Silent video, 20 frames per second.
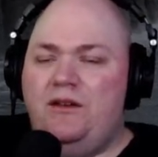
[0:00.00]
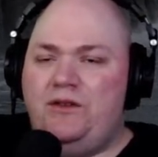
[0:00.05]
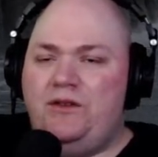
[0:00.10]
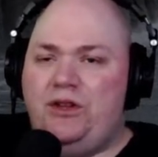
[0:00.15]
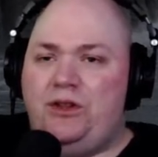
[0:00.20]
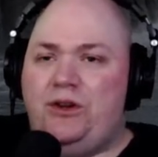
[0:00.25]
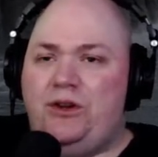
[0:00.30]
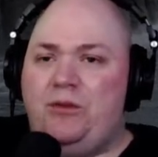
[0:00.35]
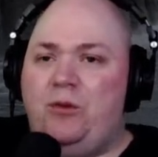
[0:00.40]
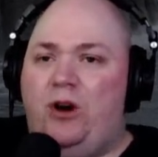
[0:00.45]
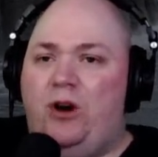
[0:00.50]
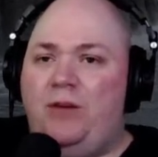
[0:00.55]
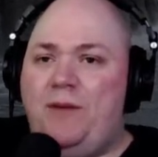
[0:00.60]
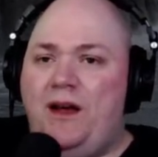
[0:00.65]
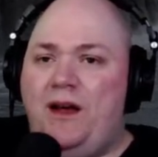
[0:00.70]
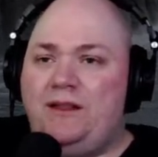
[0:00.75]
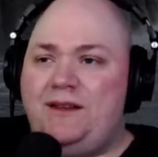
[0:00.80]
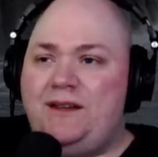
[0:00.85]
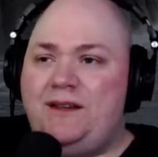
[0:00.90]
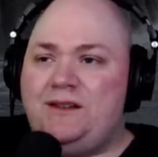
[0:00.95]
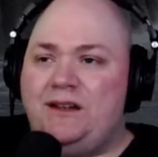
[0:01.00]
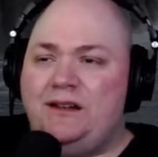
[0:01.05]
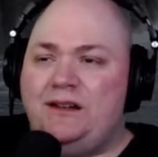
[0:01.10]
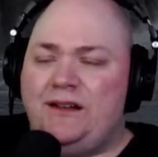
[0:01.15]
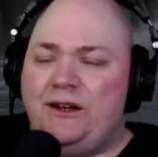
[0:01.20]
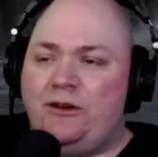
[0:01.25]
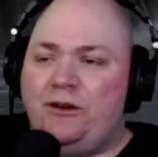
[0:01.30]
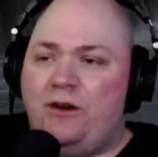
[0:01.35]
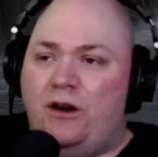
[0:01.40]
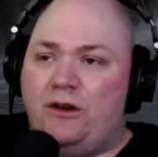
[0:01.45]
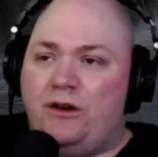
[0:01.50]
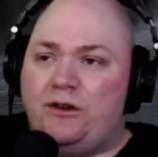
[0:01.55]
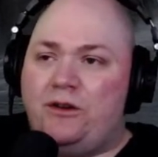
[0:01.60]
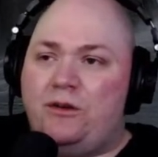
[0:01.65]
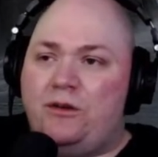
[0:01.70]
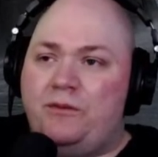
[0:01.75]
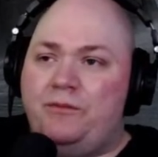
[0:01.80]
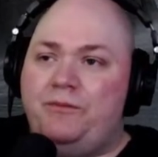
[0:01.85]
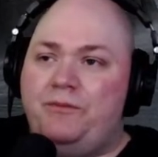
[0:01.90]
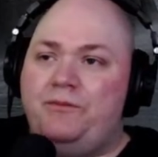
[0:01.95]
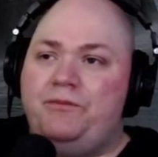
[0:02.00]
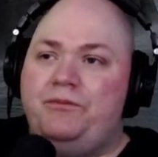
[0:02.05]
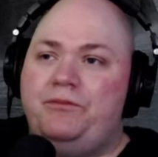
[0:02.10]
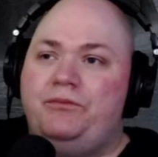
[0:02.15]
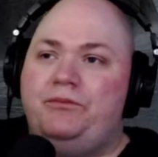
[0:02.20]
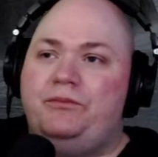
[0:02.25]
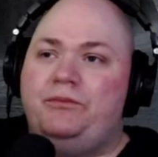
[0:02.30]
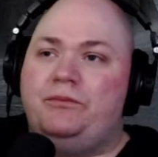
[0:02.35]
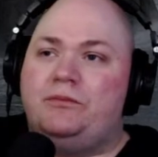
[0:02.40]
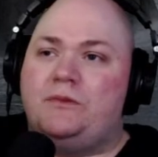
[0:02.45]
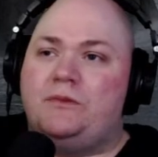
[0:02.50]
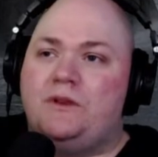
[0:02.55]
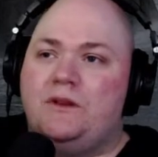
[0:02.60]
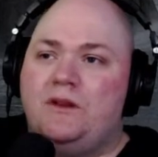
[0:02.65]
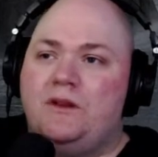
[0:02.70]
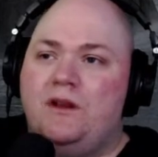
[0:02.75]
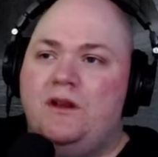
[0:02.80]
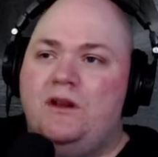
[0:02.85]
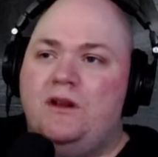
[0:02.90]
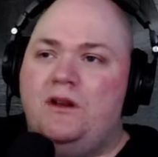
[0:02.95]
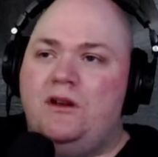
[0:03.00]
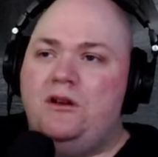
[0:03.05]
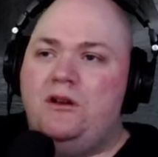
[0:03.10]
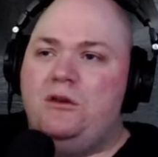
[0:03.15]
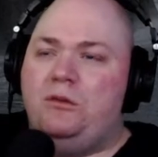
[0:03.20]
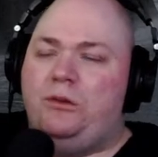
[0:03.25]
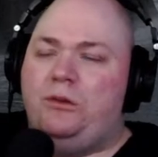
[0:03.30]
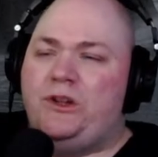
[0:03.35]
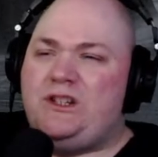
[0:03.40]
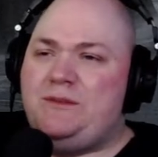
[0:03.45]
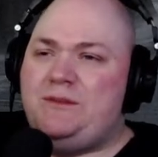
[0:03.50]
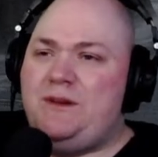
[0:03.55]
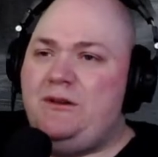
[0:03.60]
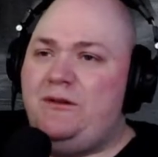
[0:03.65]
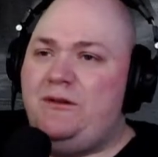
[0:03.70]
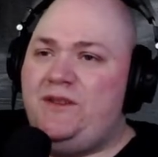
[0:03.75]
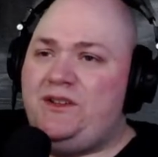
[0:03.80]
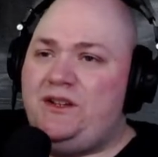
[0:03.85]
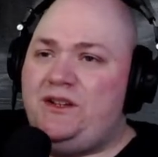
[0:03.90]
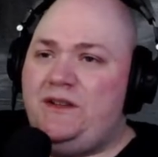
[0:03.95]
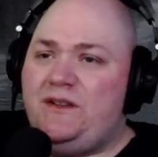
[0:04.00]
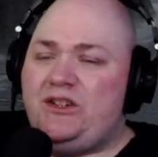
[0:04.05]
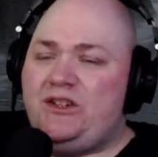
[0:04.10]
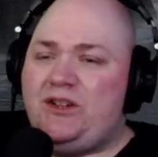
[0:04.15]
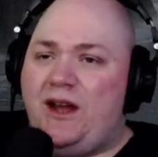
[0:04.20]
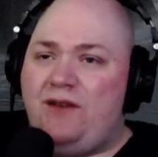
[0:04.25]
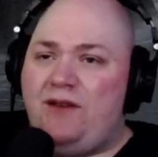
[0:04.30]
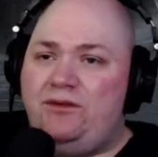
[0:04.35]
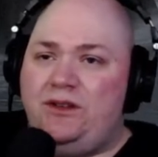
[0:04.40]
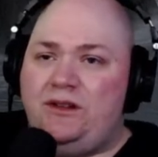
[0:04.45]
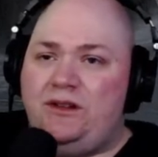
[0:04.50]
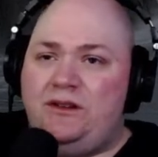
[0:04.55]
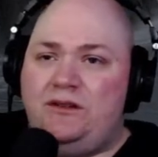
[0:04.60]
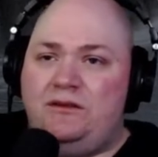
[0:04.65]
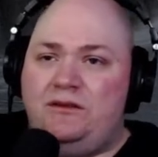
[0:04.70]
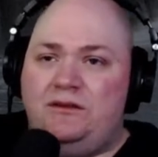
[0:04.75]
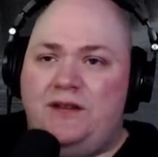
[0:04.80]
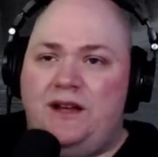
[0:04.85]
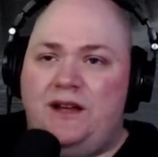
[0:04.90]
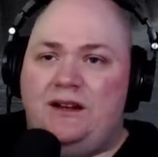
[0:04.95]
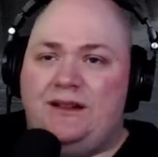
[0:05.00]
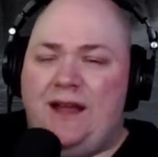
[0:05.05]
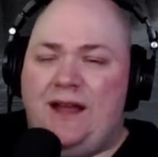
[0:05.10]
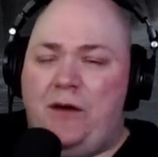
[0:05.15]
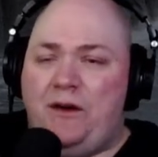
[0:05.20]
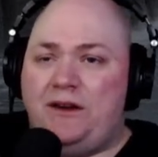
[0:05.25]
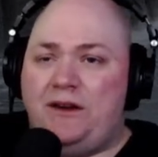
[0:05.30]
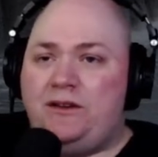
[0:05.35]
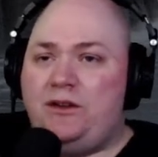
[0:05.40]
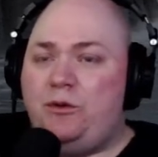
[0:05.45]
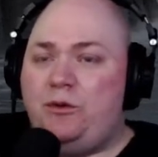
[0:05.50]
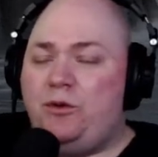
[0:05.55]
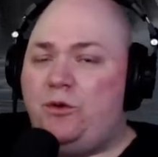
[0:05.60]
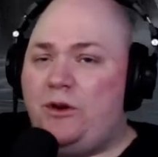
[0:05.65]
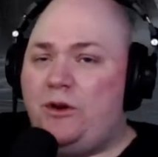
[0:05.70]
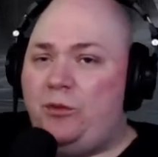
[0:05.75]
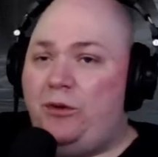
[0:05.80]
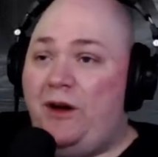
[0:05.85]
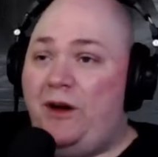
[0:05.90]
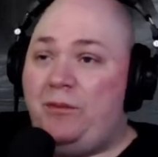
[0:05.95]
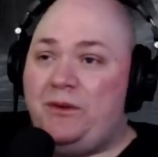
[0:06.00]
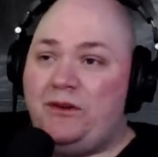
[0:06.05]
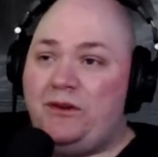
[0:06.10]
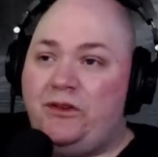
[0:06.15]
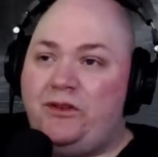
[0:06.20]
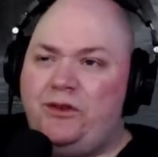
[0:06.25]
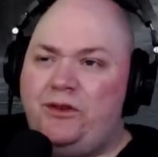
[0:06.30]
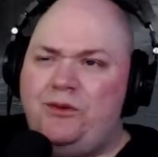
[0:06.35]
You'll hear more about these in a later article. We'll also be revisiting the Javelin and allowing it to equip weapons.